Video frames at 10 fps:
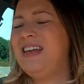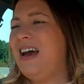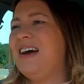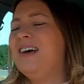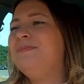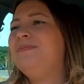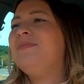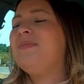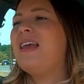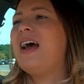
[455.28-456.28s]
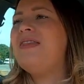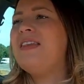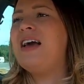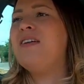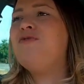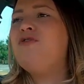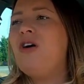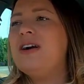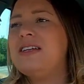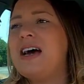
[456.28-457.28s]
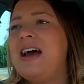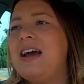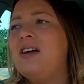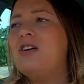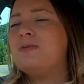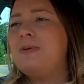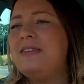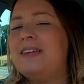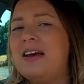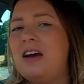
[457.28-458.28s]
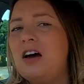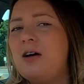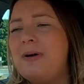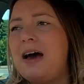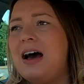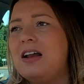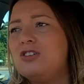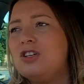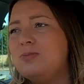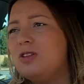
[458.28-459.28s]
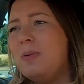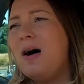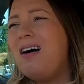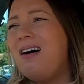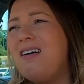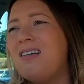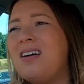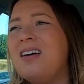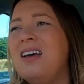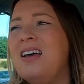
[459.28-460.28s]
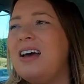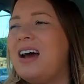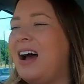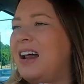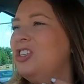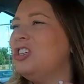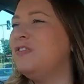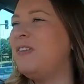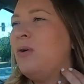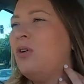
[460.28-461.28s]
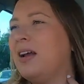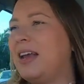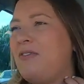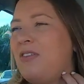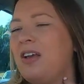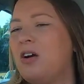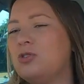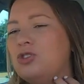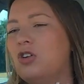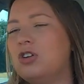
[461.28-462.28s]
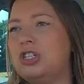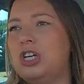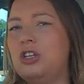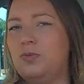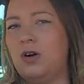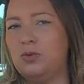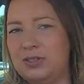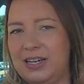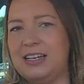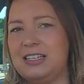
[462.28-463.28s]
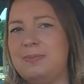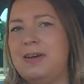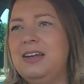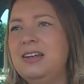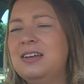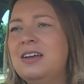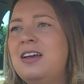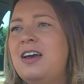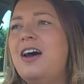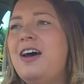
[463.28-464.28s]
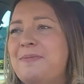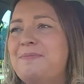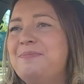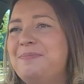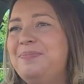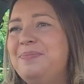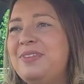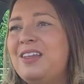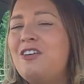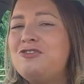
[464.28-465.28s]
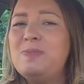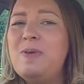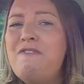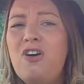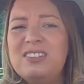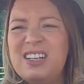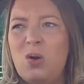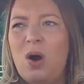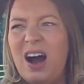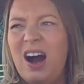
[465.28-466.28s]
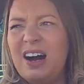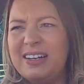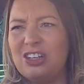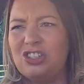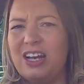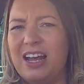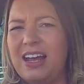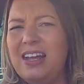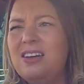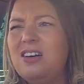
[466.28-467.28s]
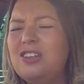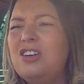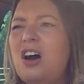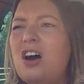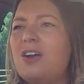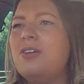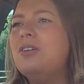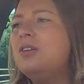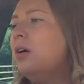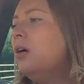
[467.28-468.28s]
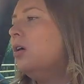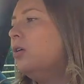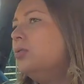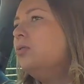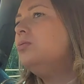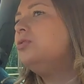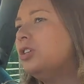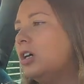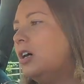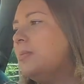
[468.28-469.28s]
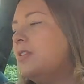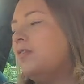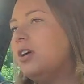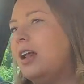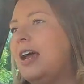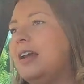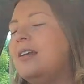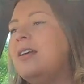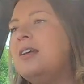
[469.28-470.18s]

Yeah. And then Friday I split the day up and I took him to the park, and it just felt like everything I was trying to do, the world was against me. I've just been finding it quite hard, actually. I don't know. Oh, sugar, I'm in the wrong lane.